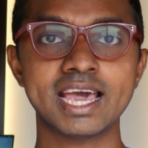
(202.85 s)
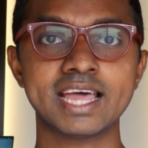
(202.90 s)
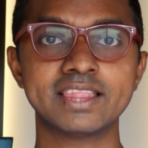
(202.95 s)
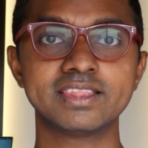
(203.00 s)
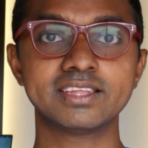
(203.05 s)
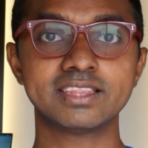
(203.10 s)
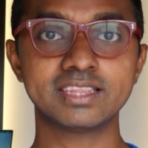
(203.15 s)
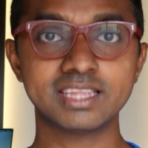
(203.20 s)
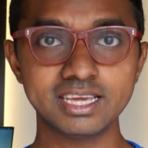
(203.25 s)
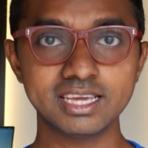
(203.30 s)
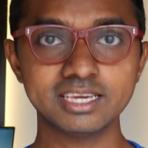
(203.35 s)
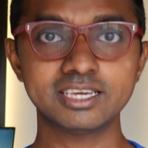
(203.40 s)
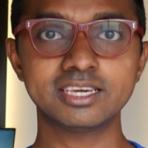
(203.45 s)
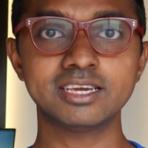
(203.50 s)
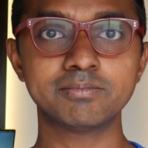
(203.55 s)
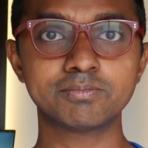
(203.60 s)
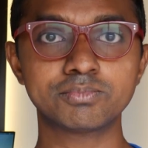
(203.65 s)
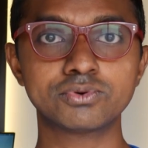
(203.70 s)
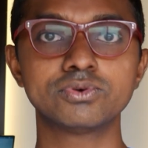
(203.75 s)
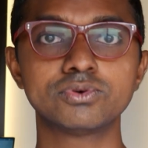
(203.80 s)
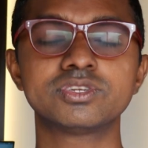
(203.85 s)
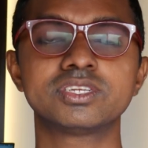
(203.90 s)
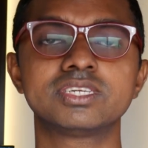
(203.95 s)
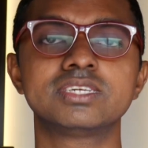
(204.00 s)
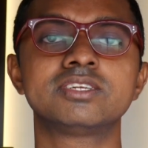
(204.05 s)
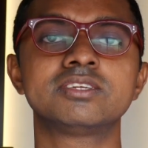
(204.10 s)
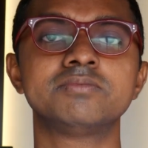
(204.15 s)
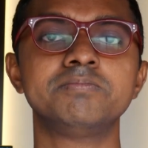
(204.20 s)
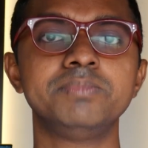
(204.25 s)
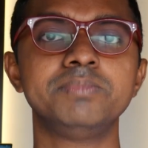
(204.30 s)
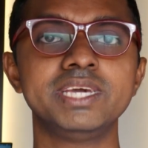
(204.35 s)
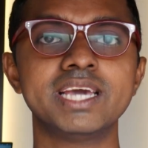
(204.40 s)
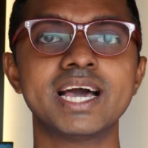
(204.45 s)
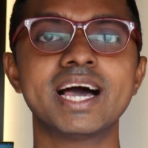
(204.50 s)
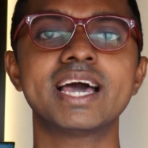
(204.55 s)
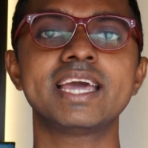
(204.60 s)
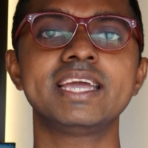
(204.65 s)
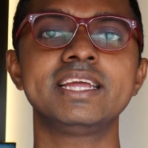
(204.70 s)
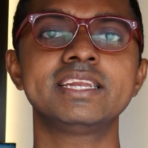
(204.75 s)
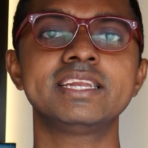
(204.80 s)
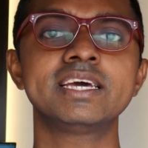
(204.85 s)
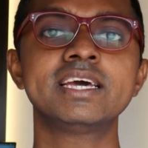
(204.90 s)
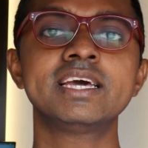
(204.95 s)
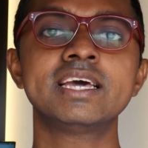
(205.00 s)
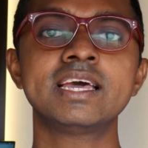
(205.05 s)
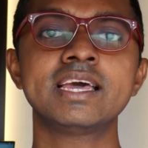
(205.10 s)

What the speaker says: and the thinking process behind